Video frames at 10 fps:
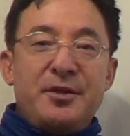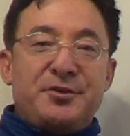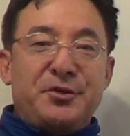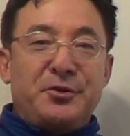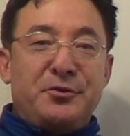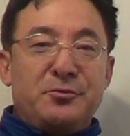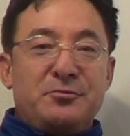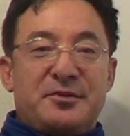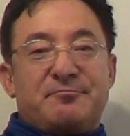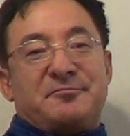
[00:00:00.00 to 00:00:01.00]

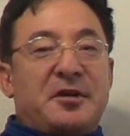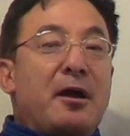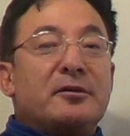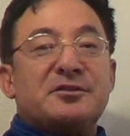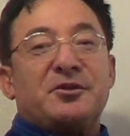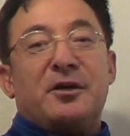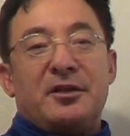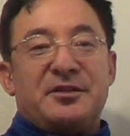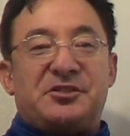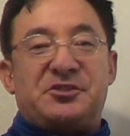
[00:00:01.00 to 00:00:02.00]
to tell us all
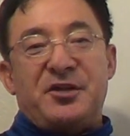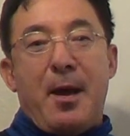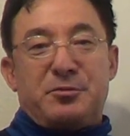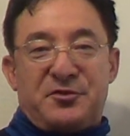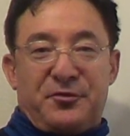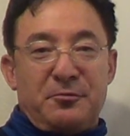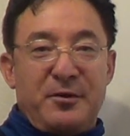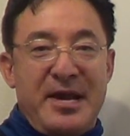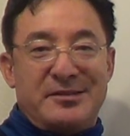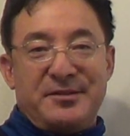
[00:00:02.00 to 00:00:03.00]
the steps for
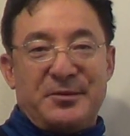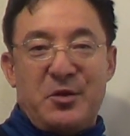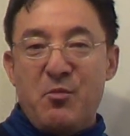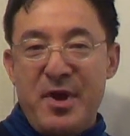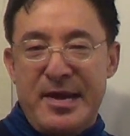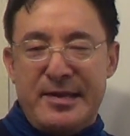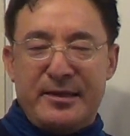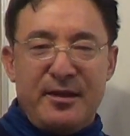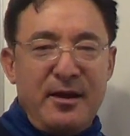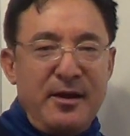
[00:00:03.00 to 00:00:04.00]
raising the main.